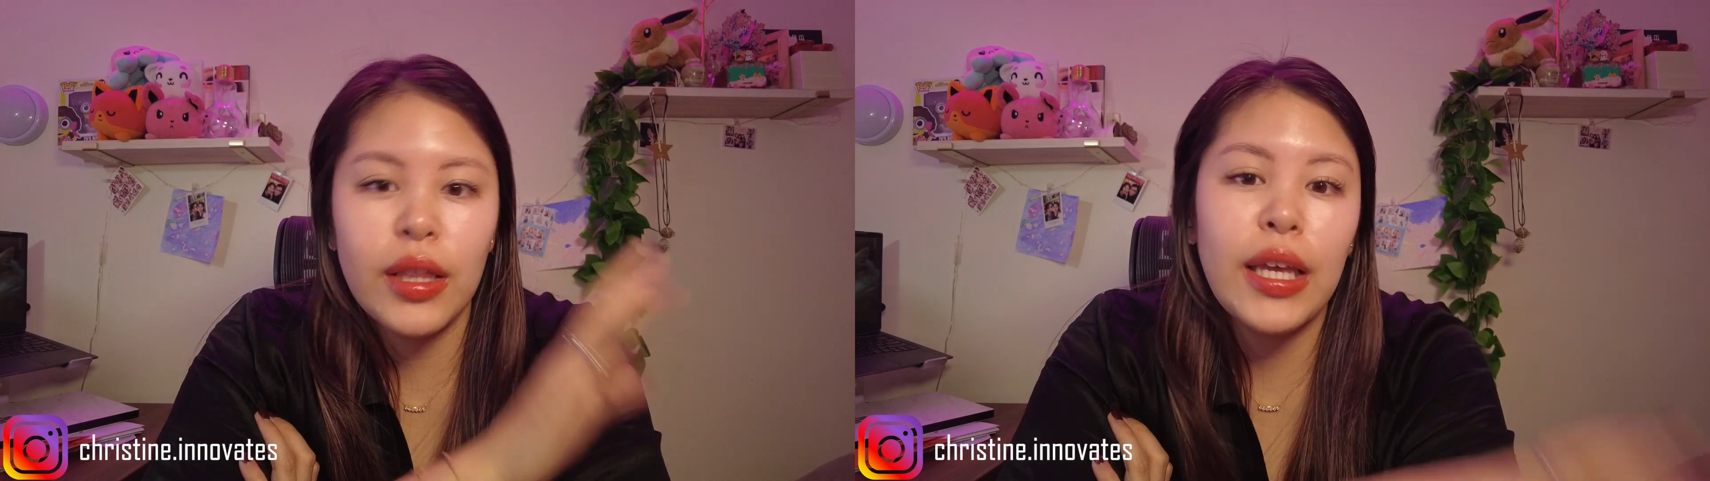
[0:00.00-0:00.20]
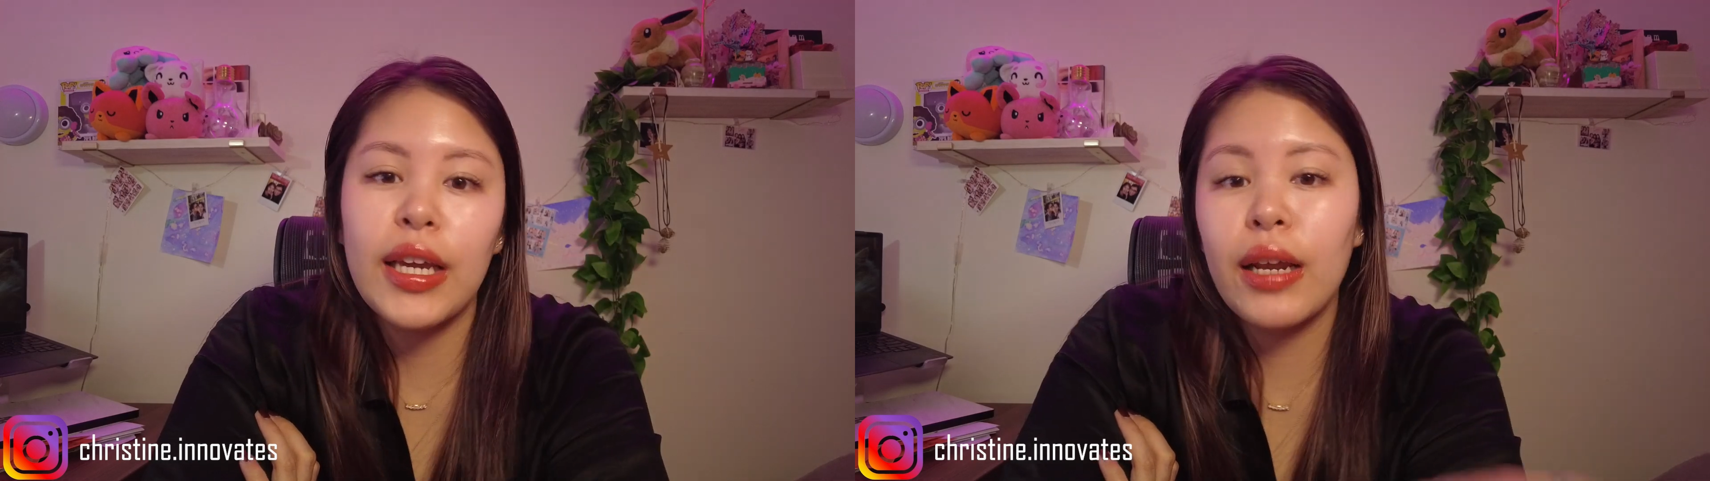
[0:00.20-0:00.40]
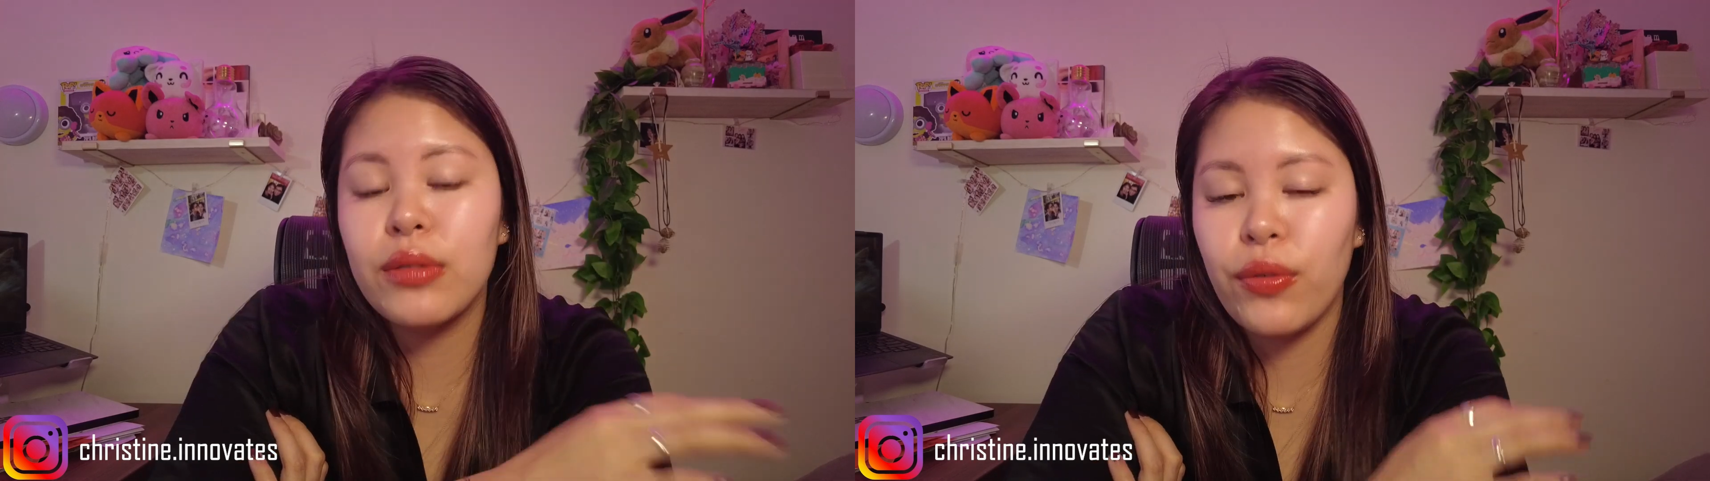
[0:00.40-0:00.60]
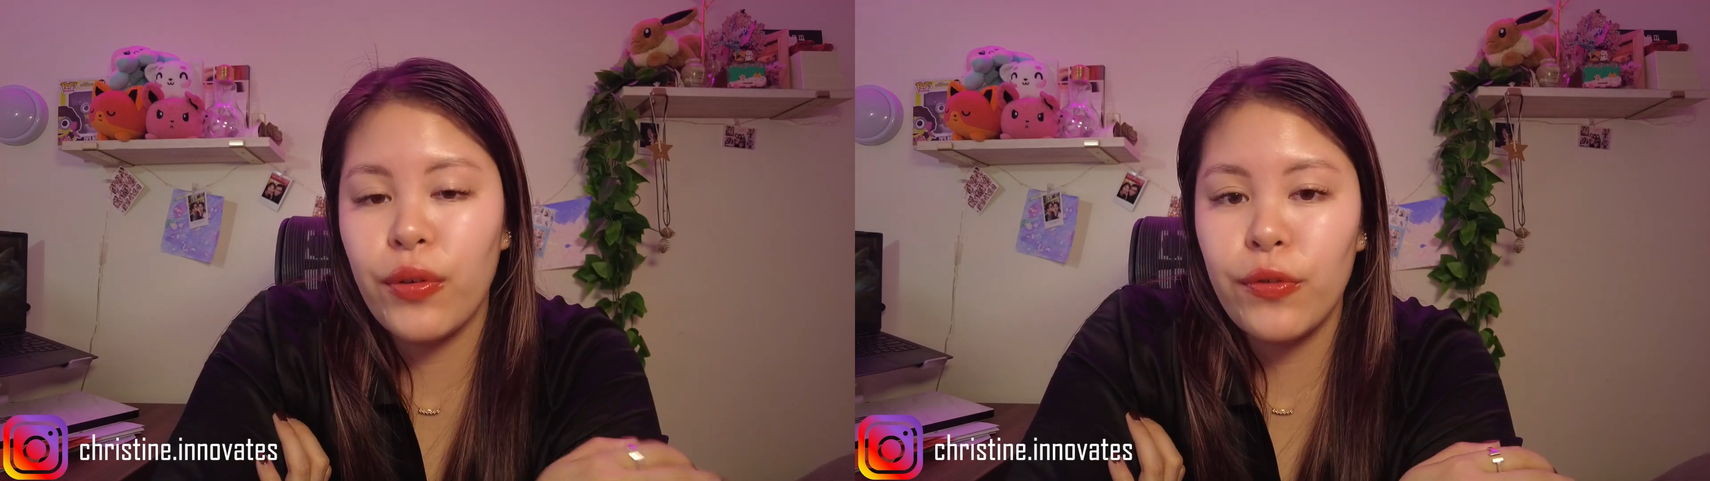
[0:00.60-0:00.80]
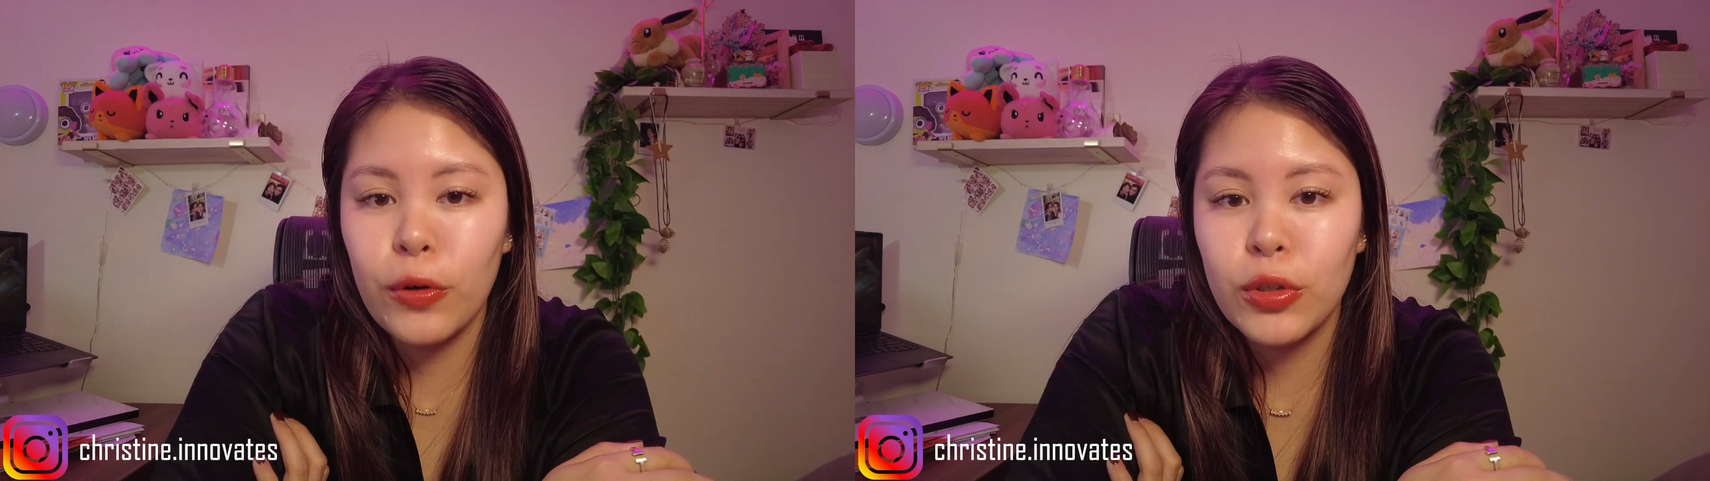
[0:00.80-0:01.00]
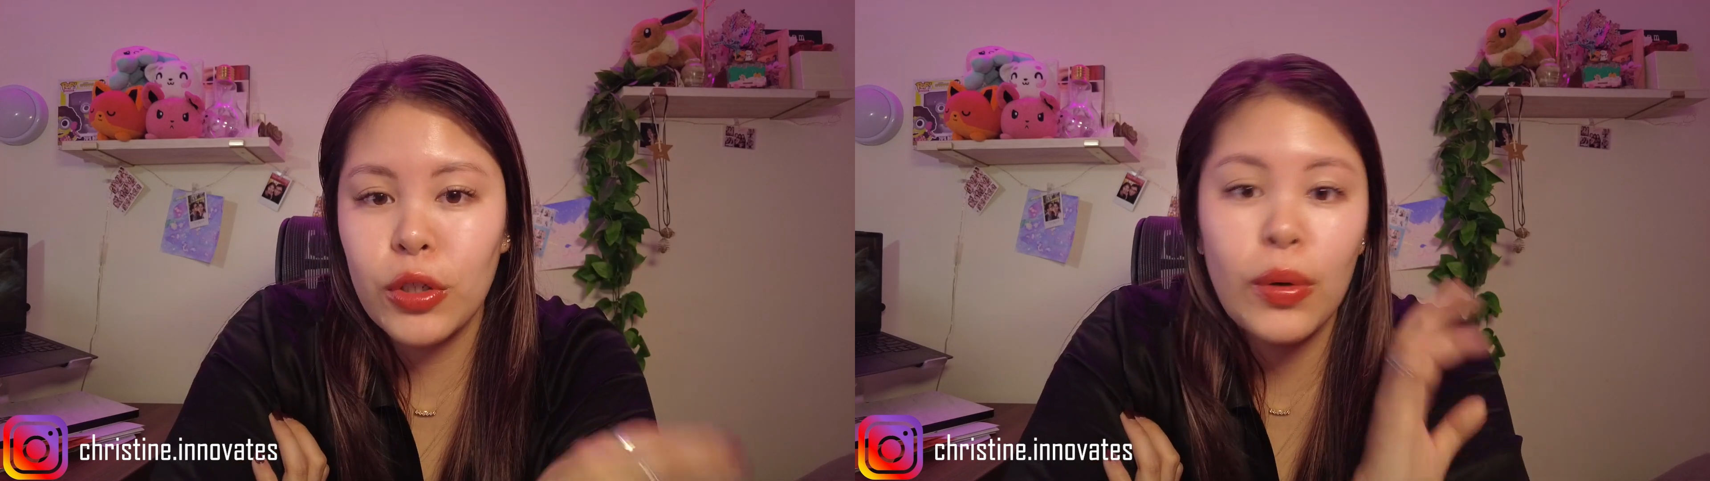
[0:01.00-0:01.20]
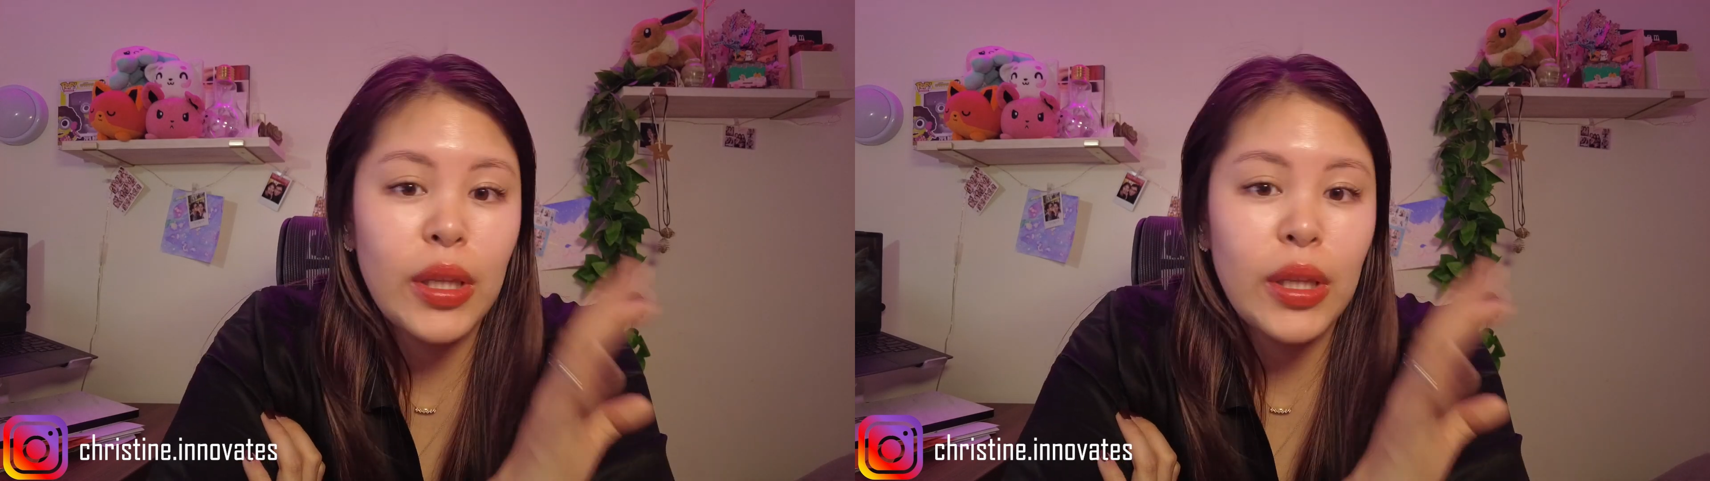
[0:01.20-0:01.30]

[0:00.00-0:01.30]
they can have different food too,